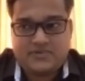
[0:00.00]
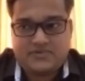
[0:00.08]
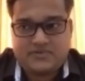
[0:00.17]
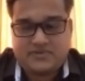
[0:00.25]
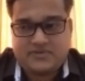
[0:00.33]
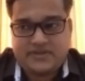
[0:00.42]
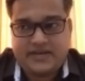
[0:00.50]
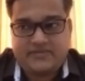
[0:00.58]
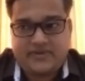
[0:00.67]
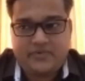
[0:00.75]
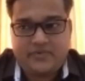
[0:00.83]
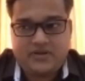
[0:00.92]
Say
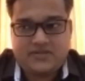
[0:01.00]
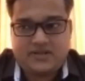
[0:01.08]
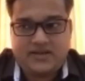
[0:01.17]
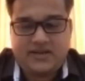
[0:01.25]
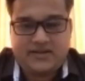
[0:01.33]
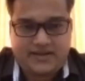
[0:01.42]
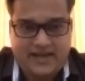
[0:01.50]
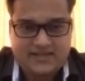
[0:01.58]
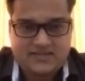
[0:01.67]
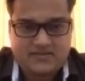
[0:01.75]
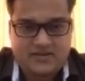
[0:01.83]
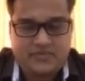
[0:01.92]
tribunals like tax
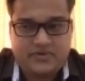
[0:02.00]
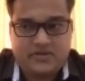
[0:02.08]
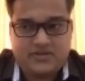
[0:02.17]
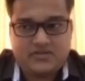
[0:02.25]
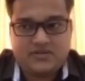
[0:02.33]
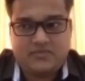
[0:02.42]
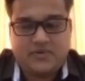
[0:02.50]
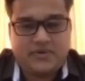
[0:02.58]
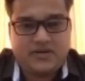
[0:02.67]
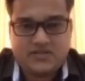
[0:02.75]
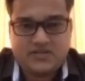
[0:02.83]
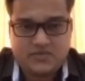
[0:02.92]
tribunals, or maybe
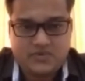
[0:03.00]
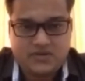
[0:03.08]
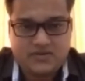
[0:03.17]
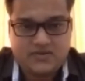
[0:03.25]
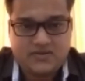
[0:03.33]
consumer